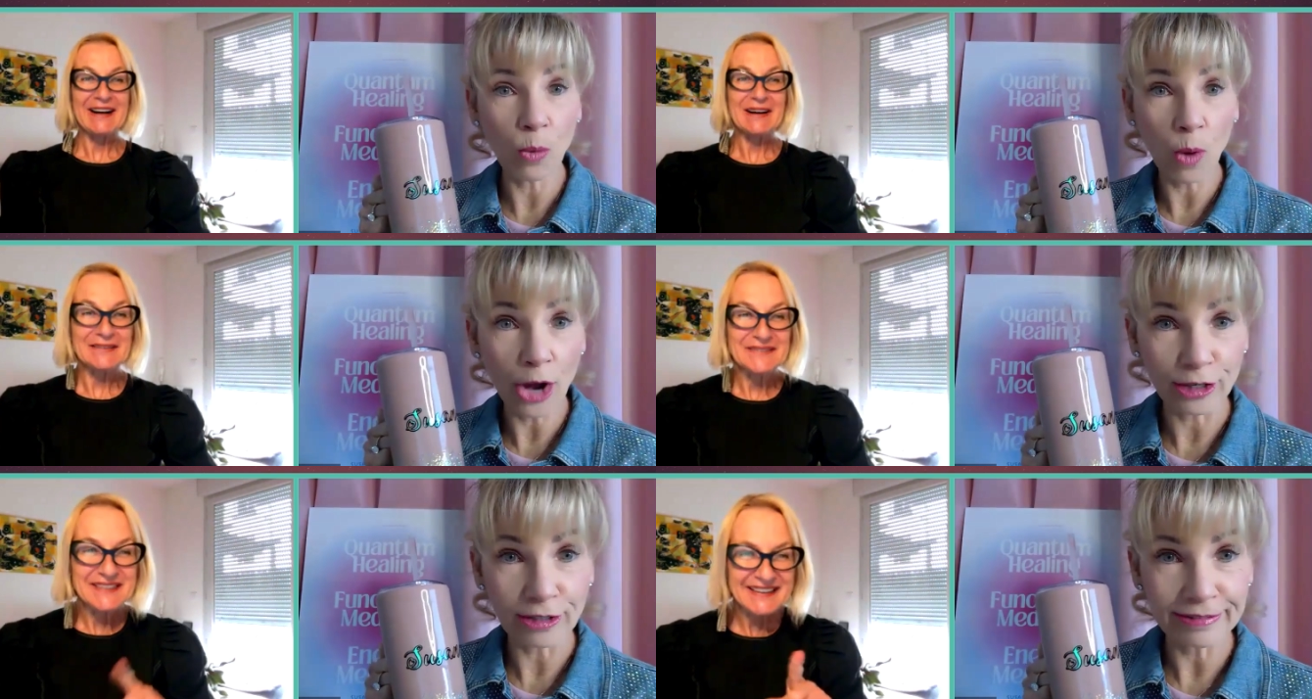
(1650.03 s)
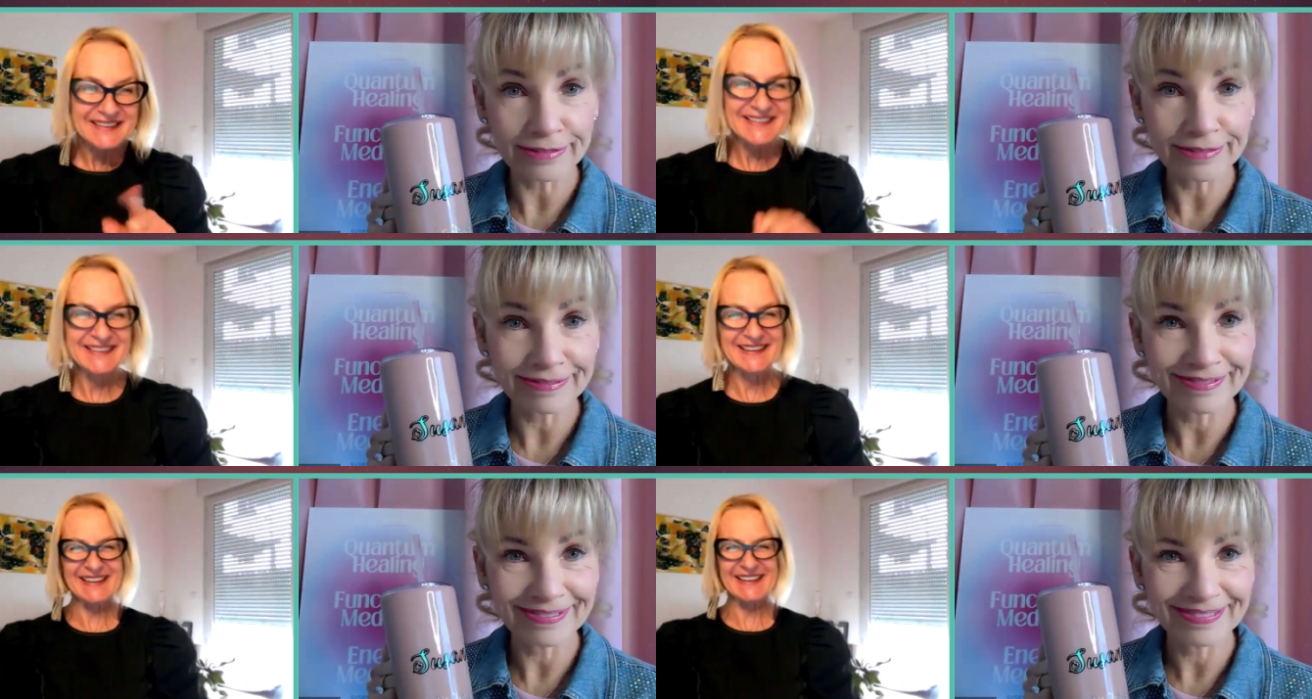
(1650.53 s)
Speaker 1: water.
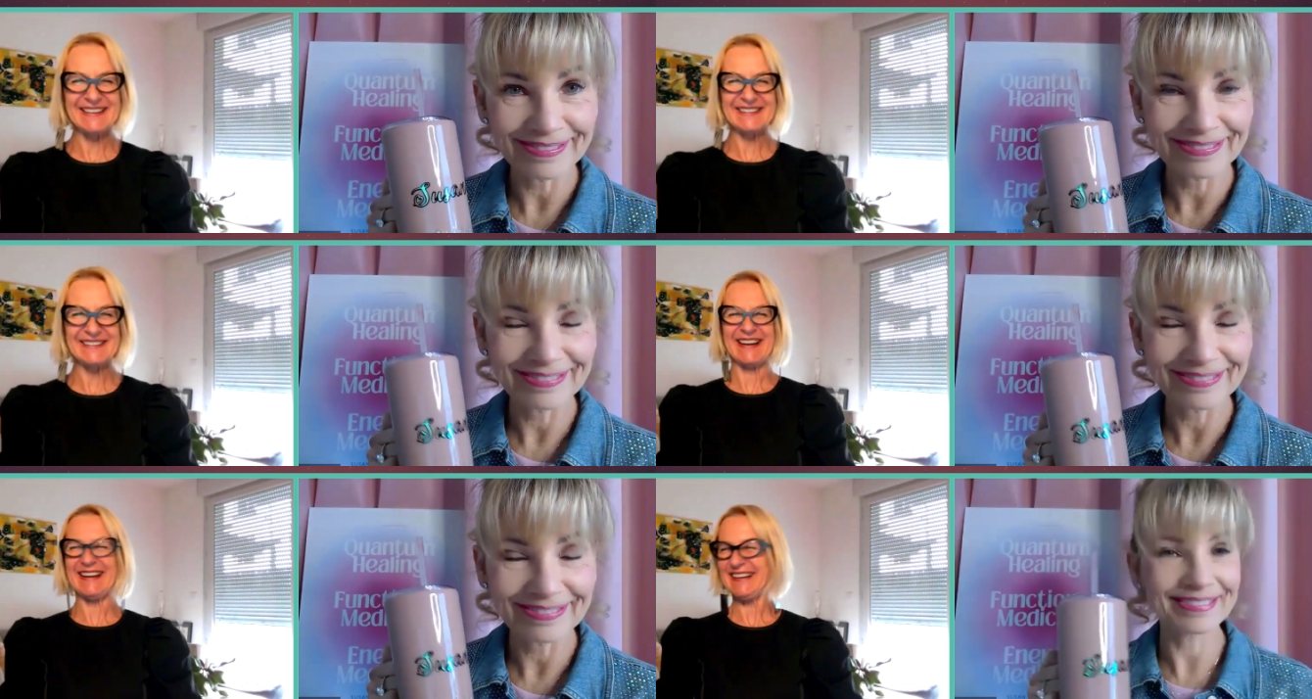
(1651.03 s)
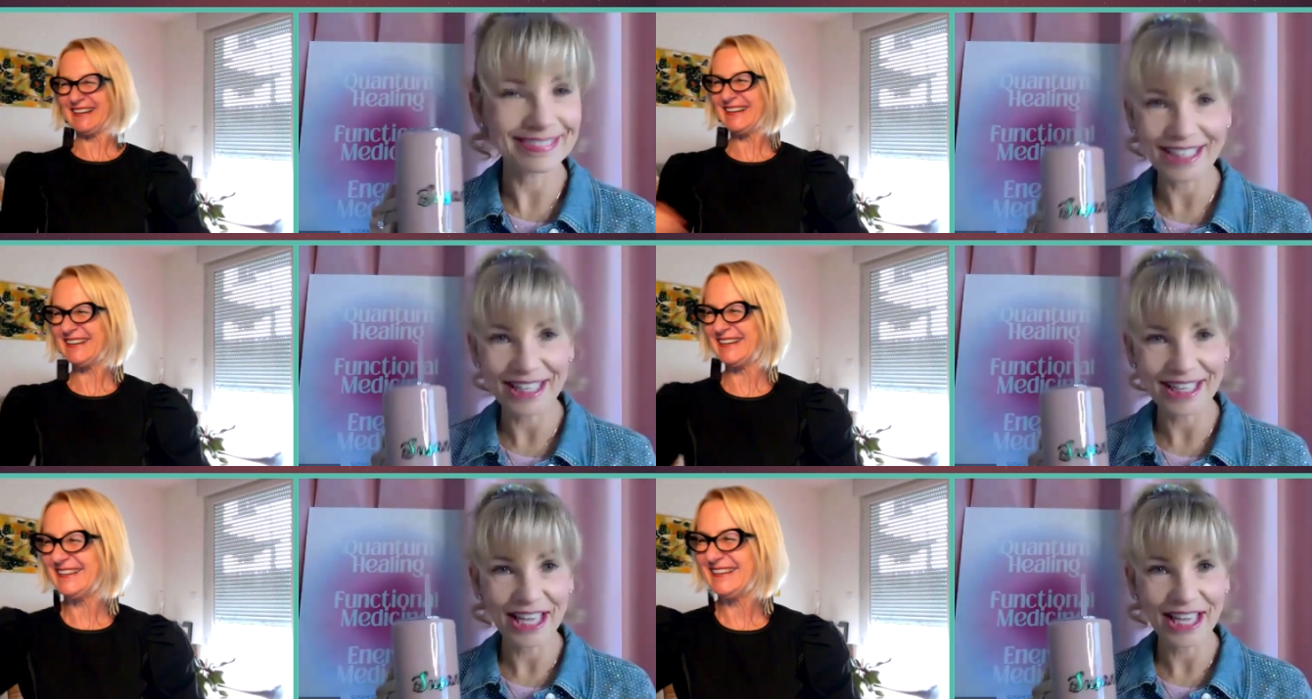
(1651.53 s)

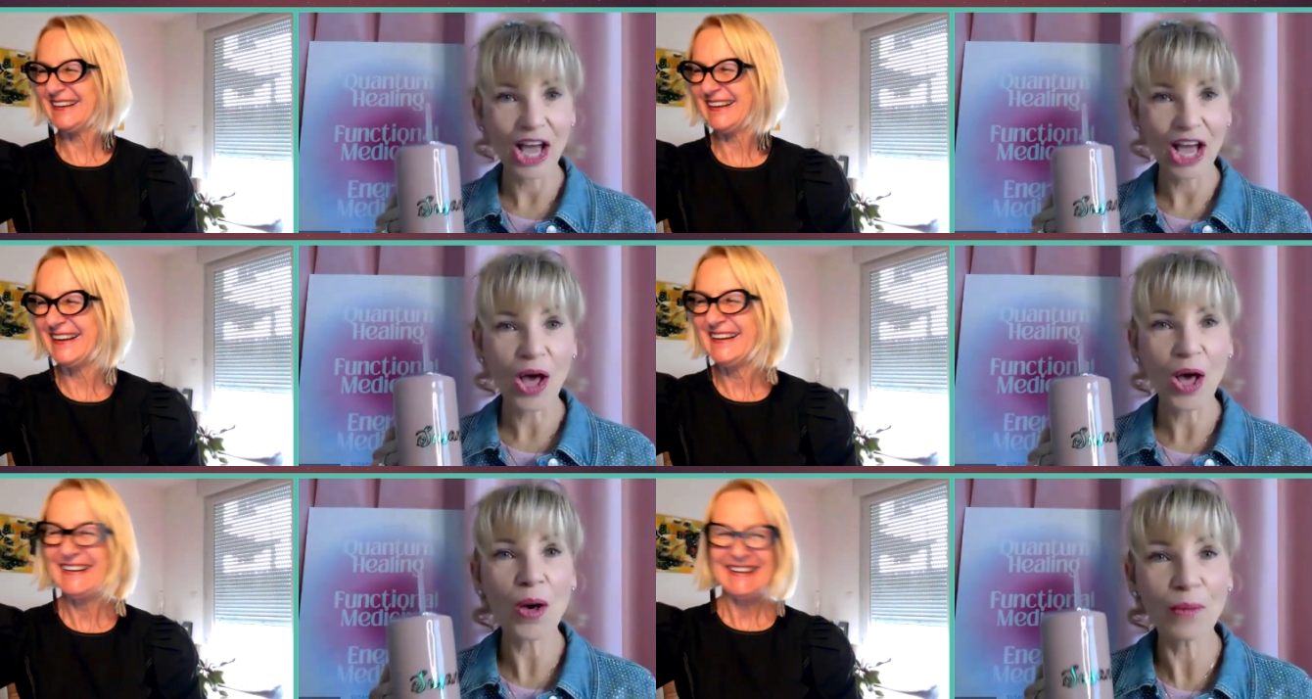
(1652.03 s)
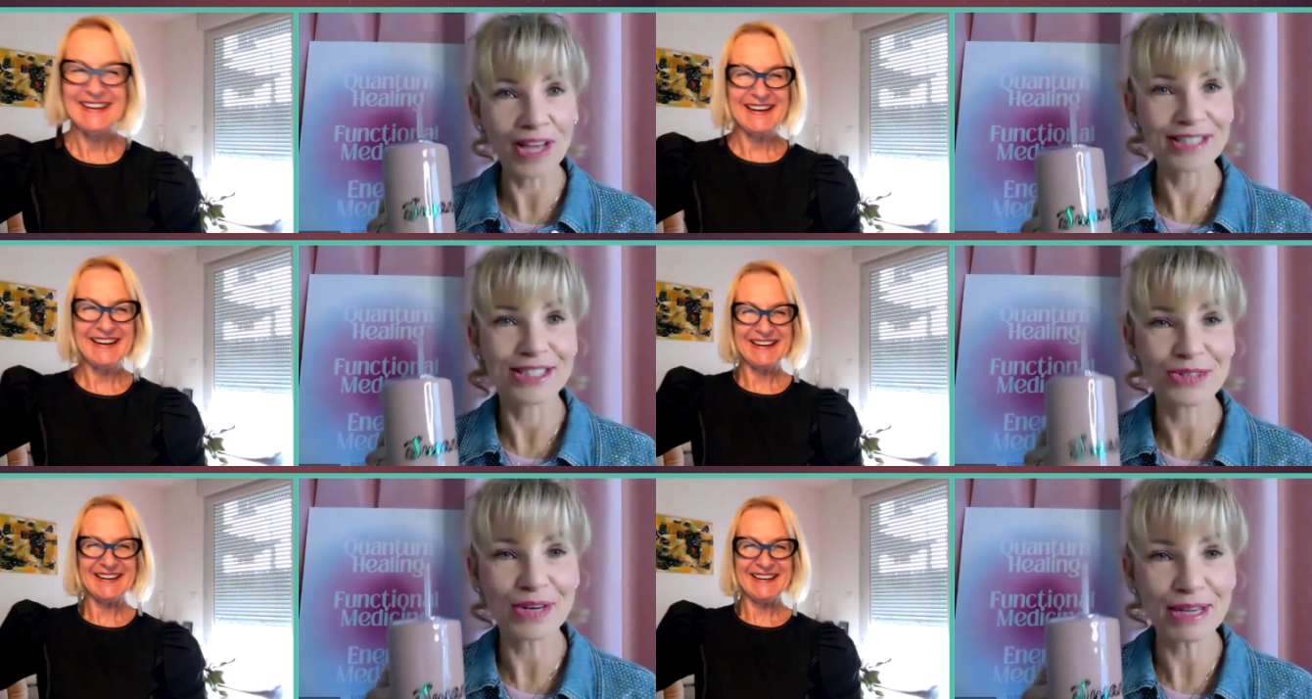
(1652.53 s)
Okay.
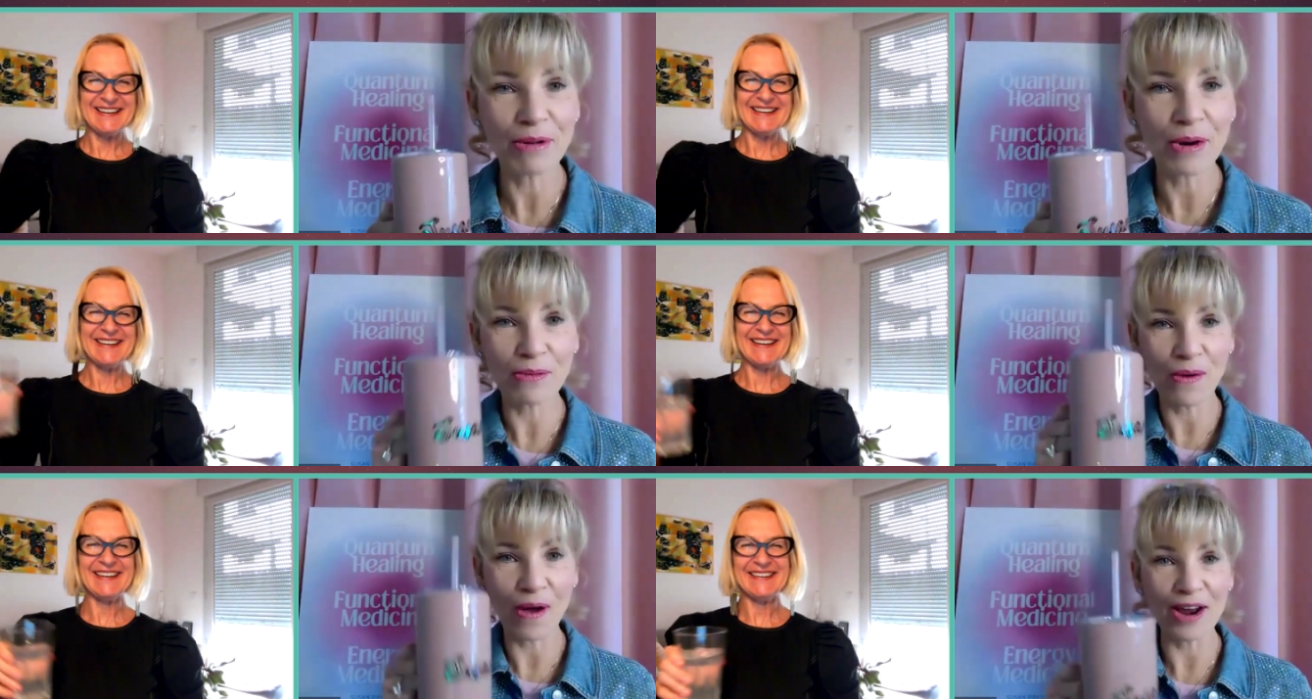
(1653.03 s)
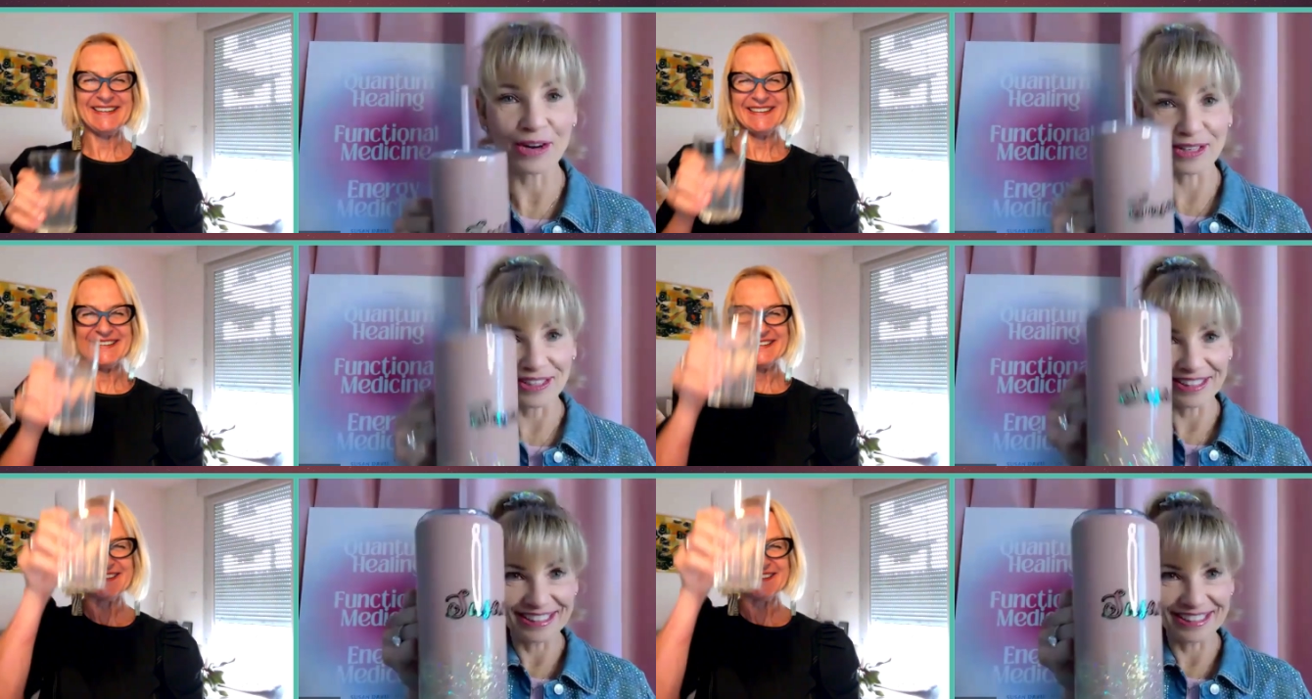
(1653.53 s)
Always drink more water.